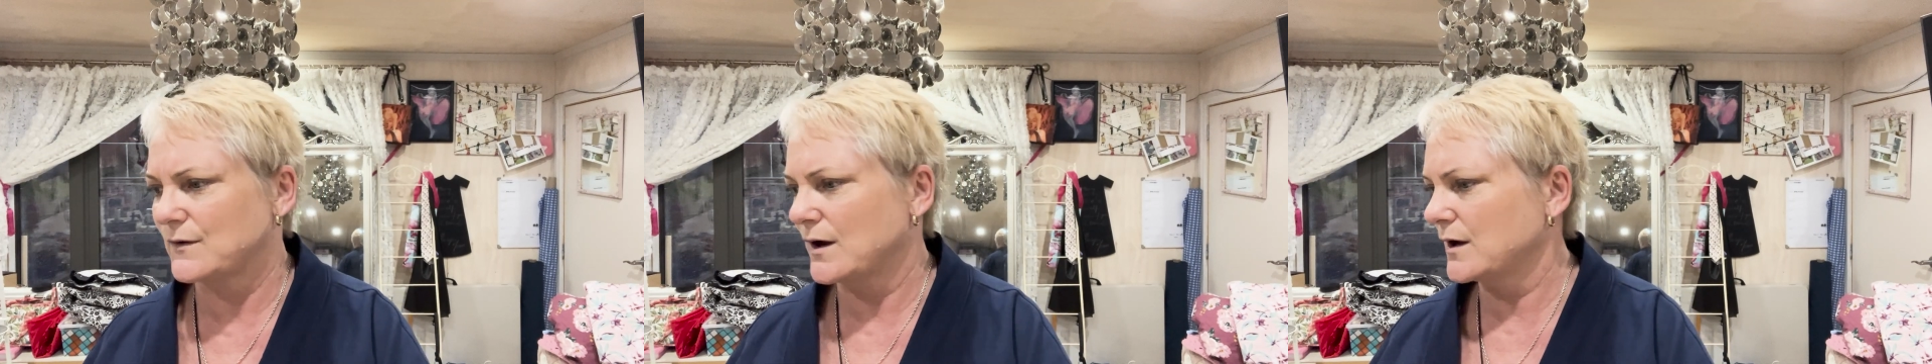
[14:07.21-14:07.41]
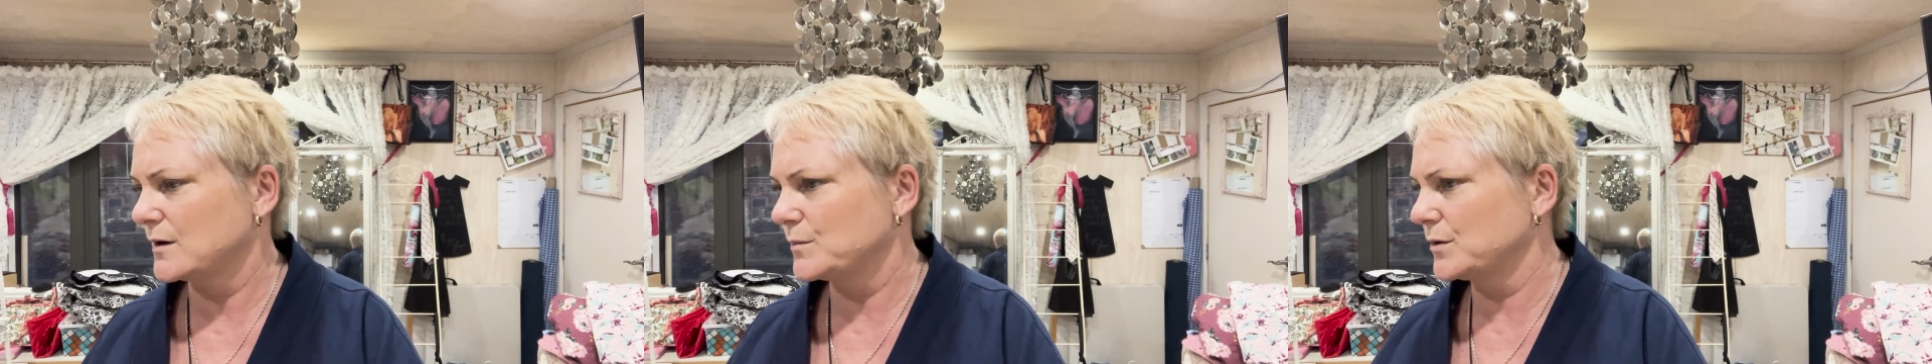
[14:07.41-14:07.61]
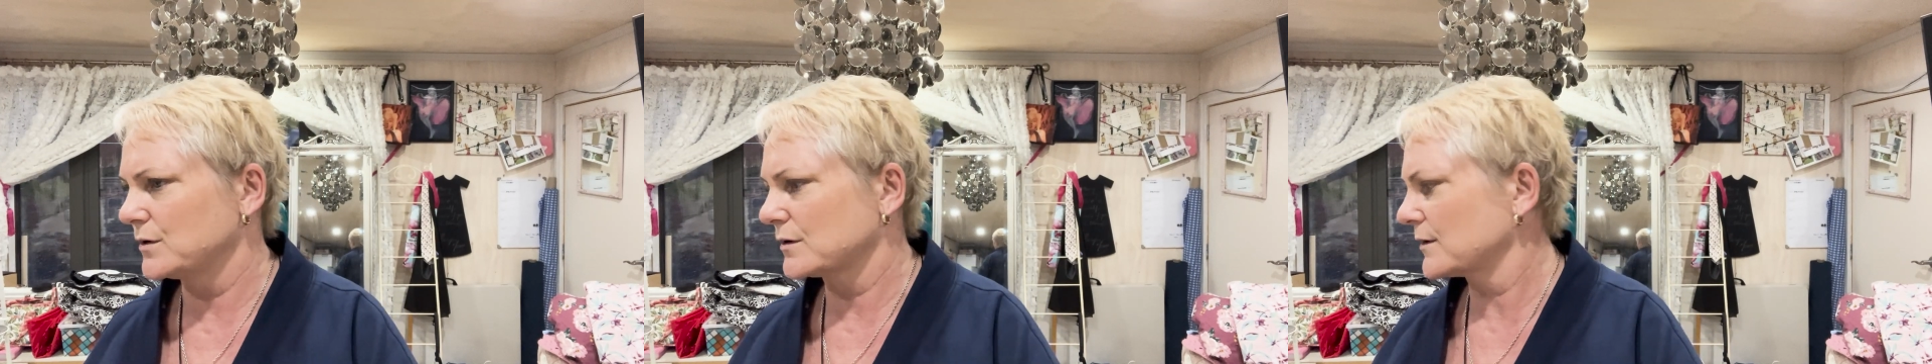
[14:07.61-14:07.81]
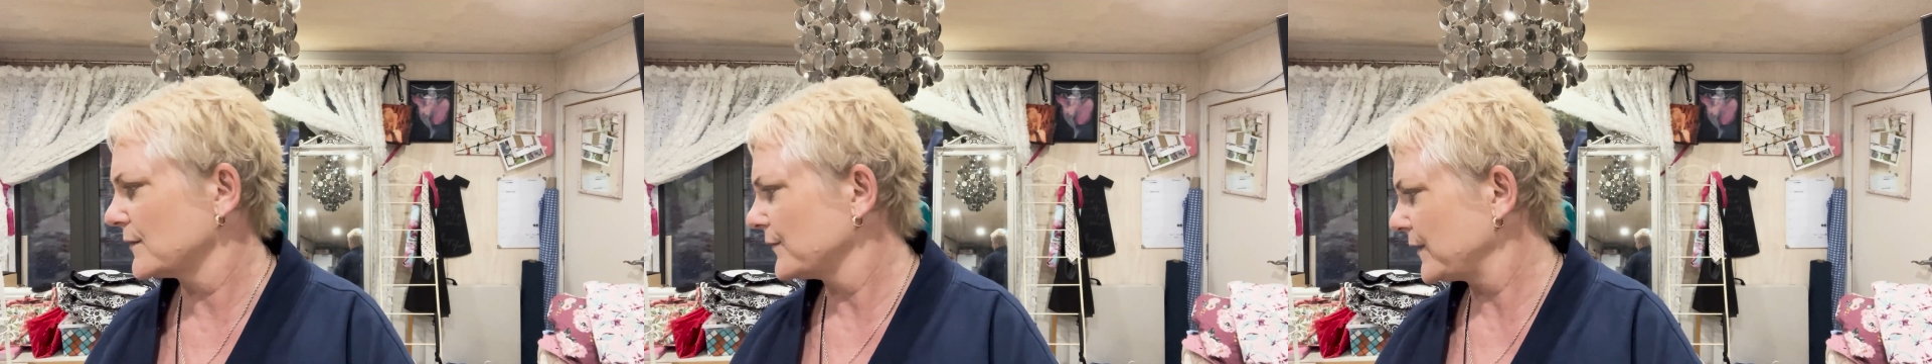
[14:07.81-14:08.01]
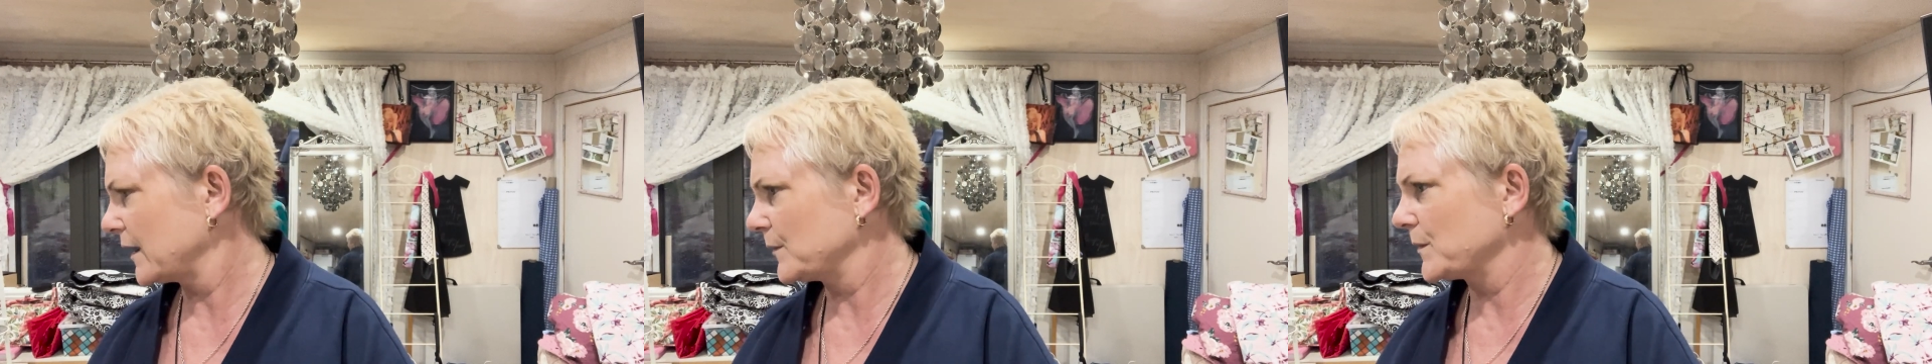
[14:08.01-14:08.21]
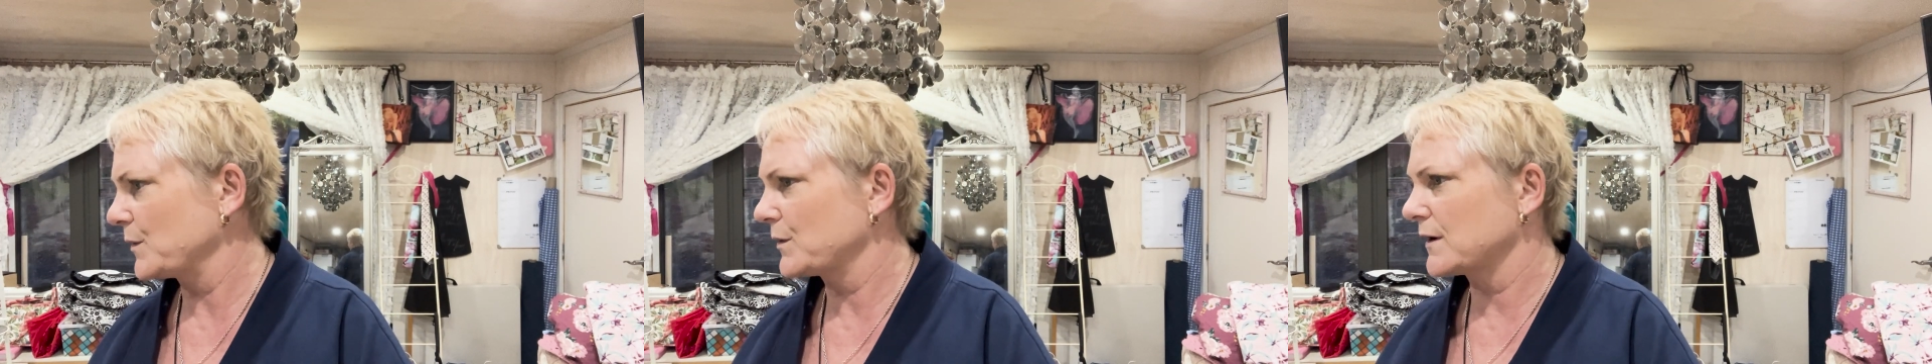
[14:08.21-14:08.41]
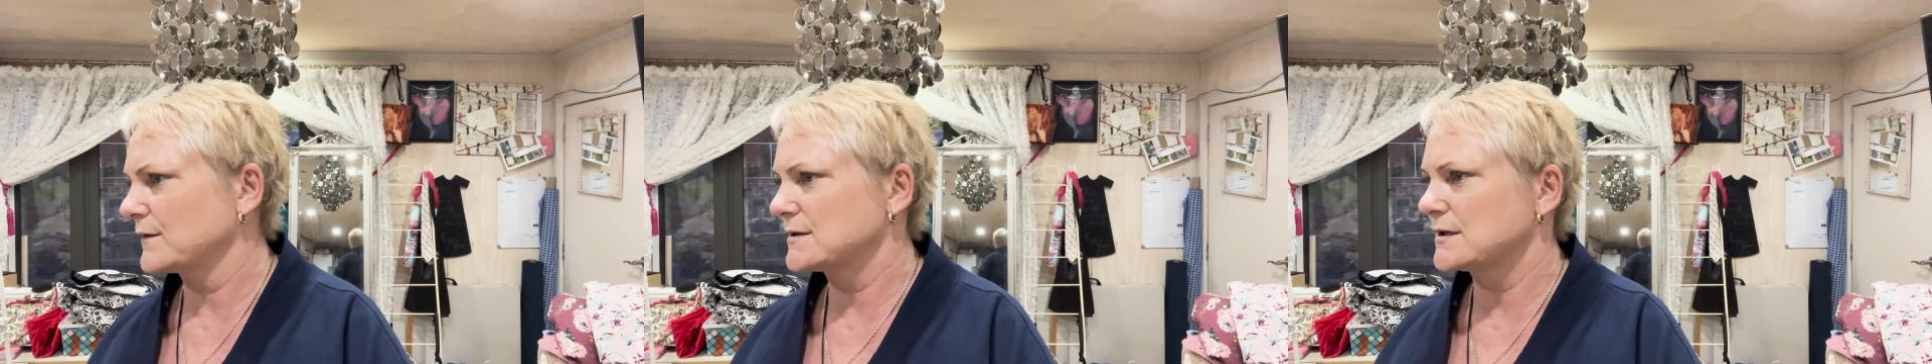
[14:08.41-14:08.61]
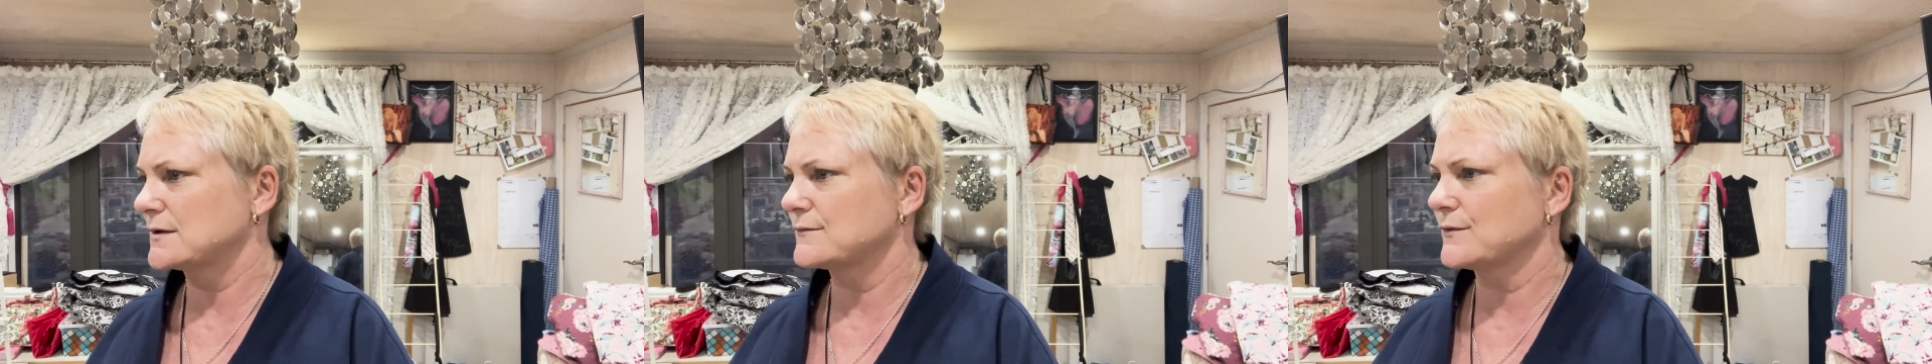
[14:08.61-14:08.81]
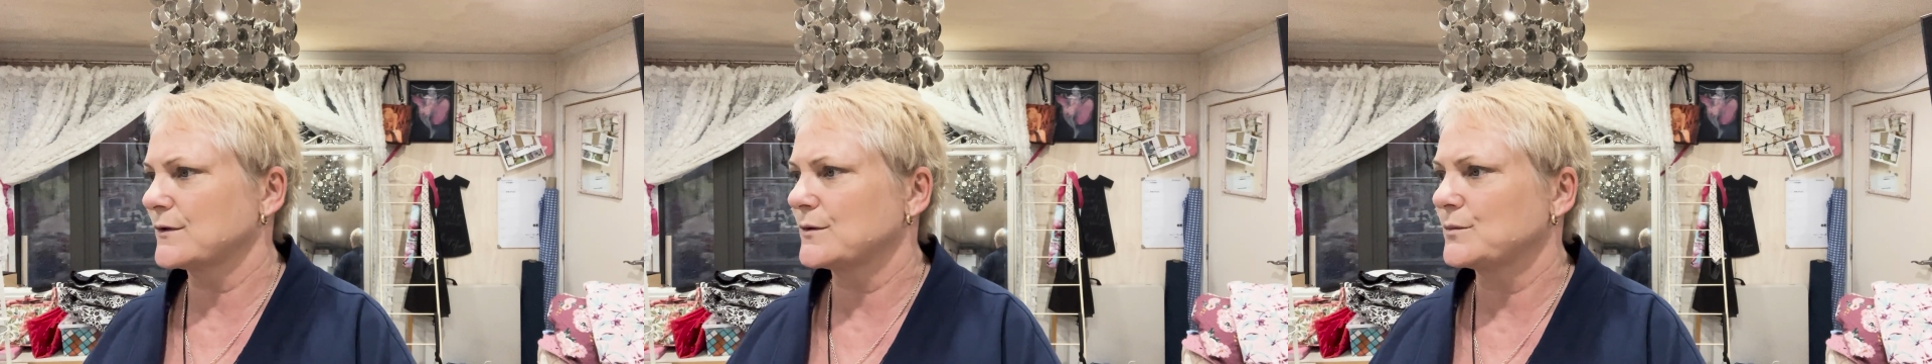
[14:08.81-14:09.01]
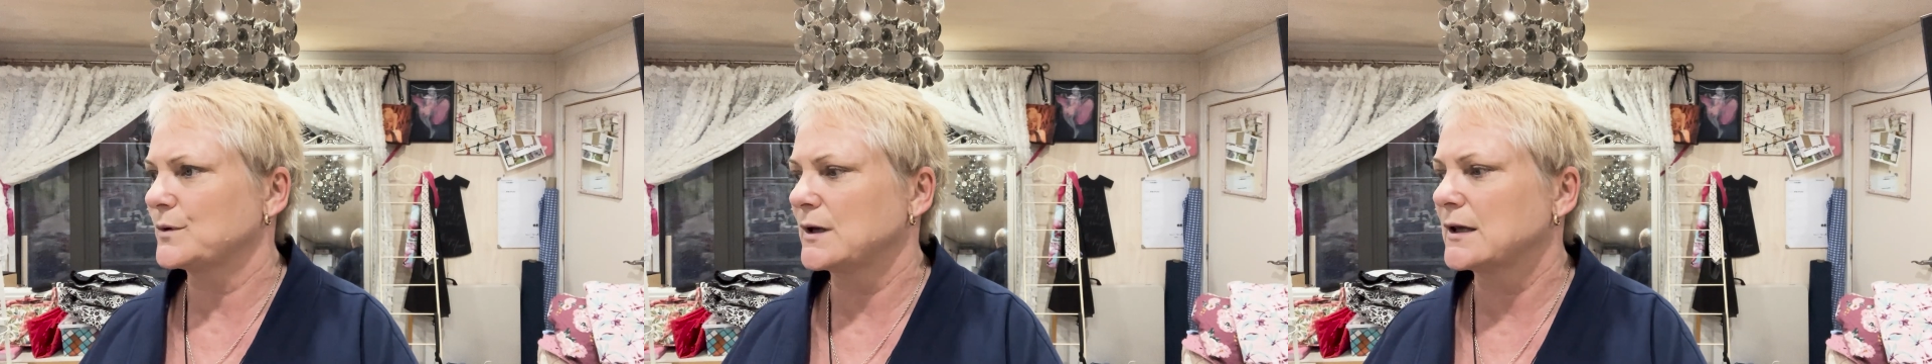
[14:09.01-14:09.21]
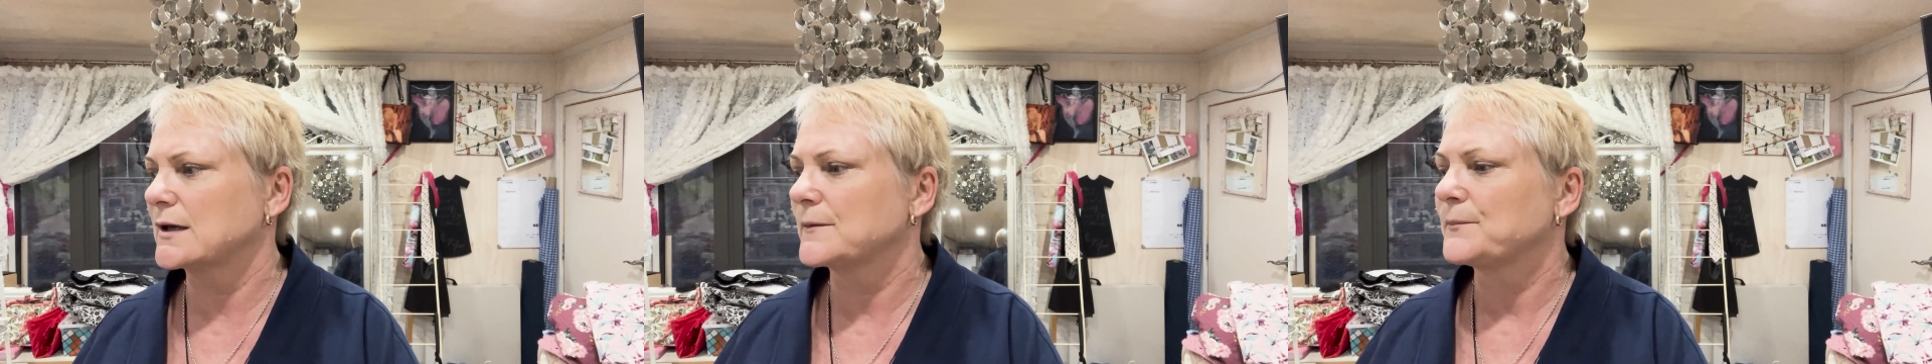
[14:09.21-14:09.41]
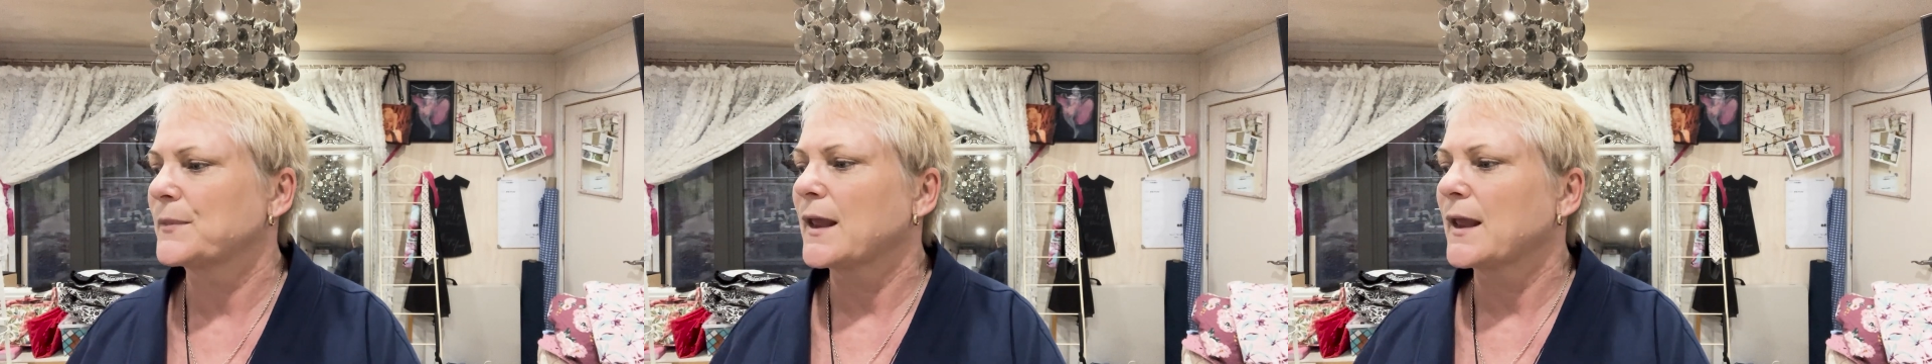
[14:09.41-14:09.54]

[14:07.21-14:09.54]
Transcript: I got a book telling me what I did for the week.